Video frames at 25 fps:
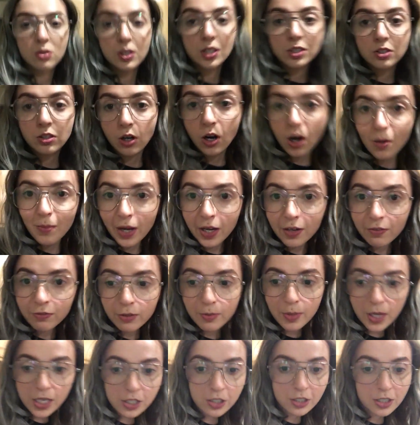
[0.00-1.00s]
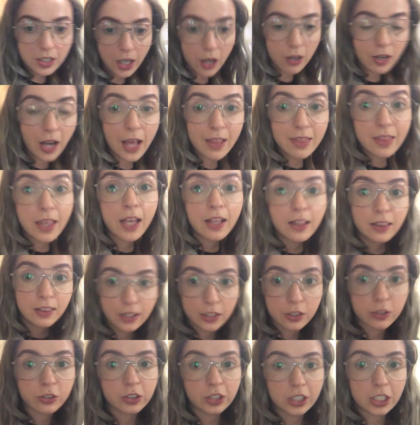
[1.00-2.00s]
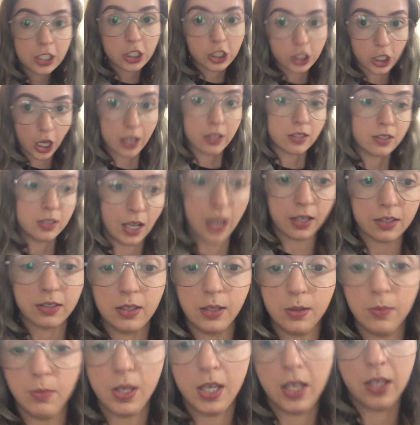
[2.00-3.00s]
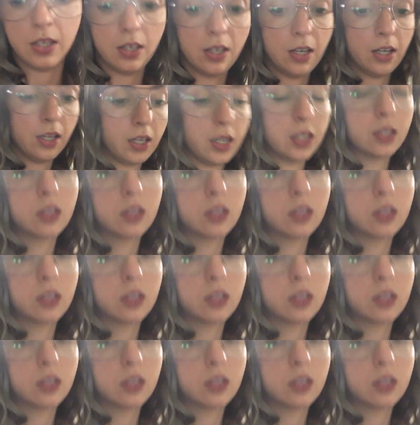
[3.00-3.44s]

so they took all my information down and they literally just texted me.